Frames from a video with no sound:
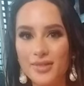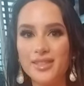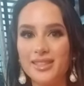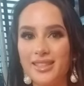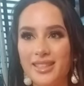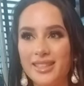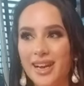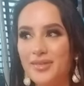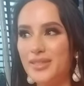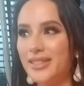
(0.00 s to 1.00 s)
Definitely.
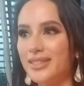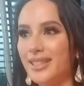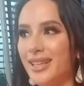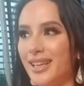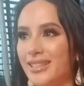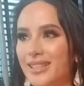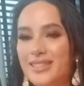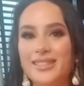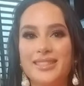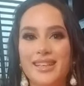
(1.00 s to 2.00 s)
I mean, at the
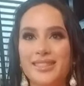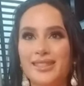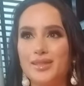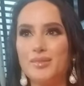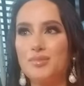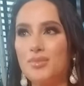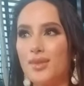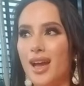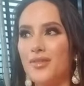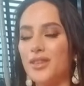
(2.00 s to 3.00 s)
end of the day, like
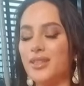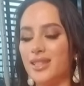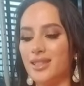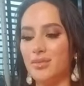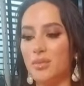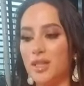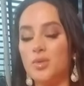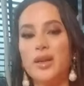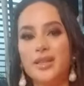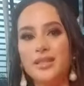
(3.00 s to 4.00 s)
I feel like my
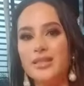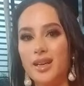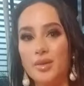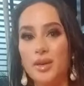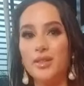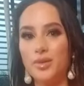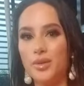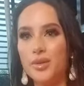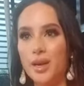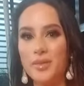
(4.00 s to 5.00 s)
20s I went
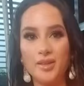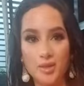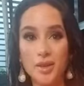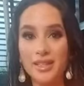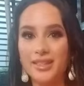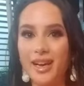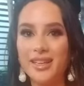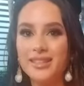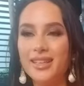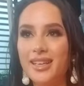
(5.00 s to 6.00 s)
through. I'm now 29.
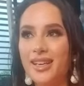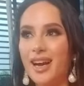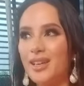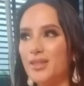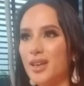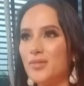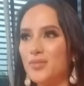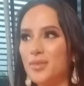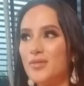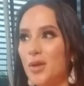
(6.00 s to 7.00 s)
I've
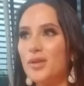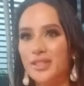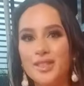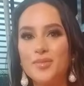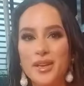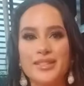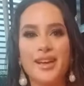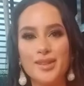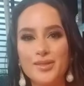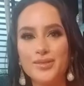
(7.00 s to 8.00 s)
been focusing on
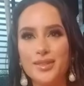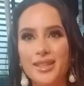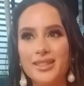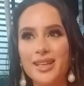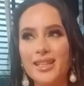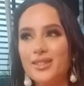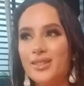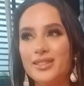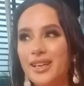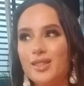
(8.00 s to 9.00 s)
myself, and it's
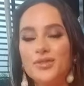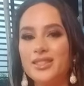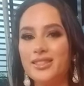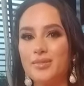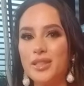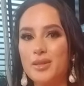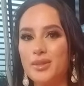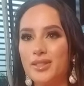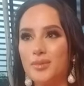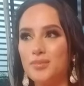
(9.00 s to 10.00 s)
not selfish to be
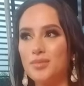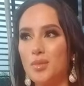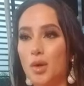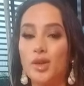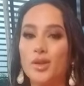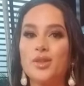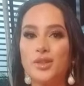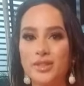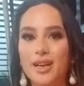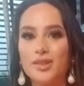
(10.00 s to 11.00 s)
able to work on
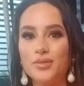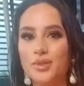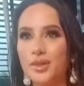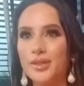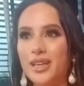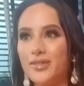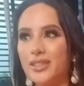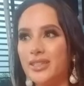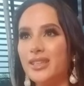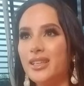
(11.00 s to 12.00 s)
yourself. You know, I
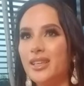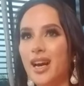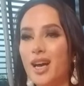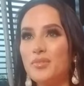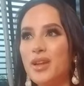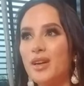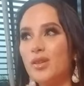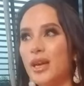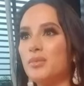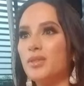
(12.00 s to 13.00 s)
feel I'm
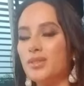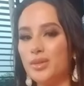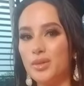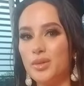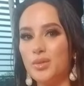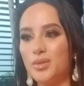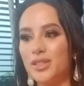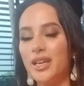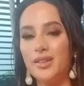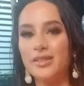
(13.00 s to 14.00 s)
now able to
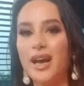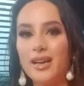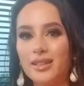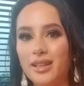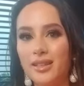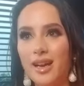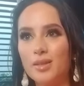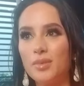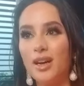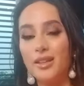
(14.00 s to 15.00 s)
share that and
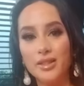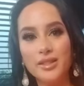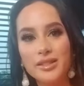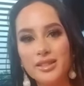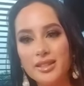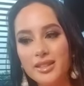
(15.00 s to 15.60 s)
help others